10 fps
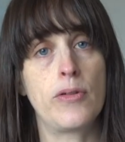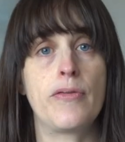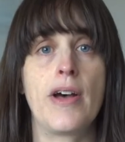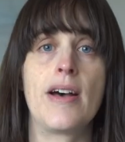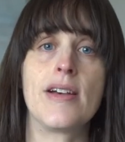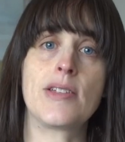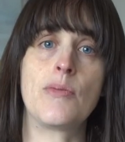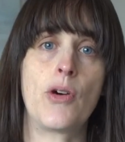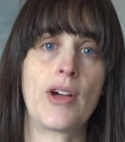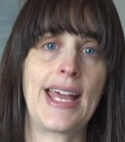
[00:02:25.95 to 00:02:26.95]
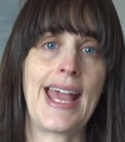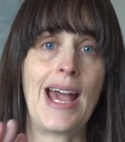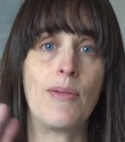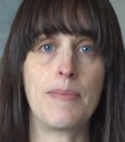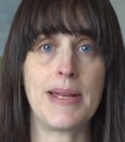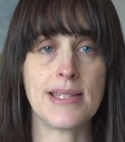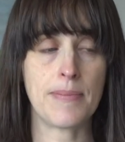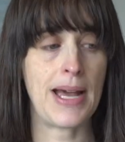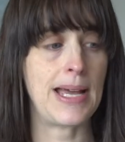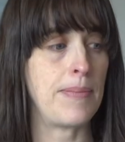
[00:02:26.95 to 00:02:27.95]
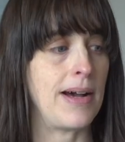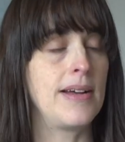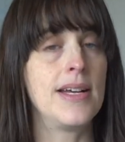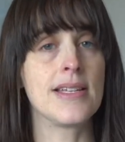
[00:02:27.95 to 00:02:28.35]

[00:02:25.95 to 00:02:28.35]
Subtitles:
first and working it out with bits of paper.